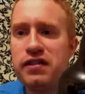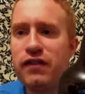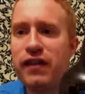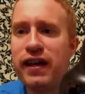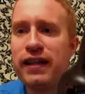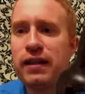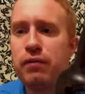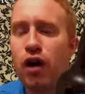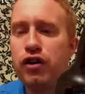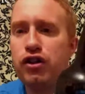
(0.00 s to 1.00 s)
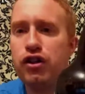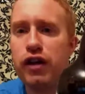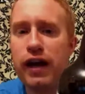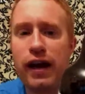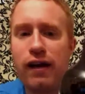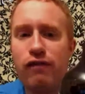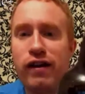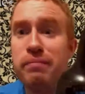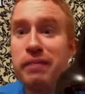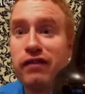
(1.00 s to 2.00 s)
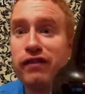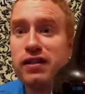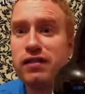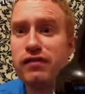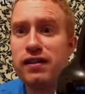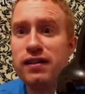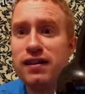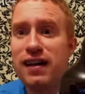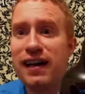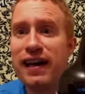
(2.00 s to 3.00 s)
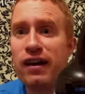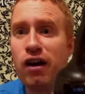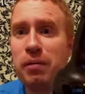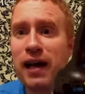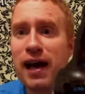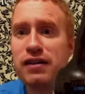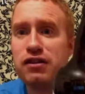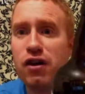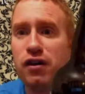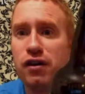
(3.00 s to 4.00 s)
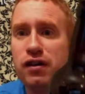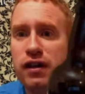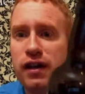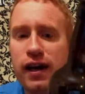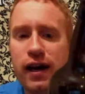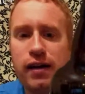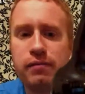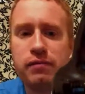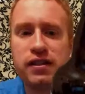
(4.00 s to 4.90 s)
and see if I can get them down to Reading Beer Festival and get a couple of casts on to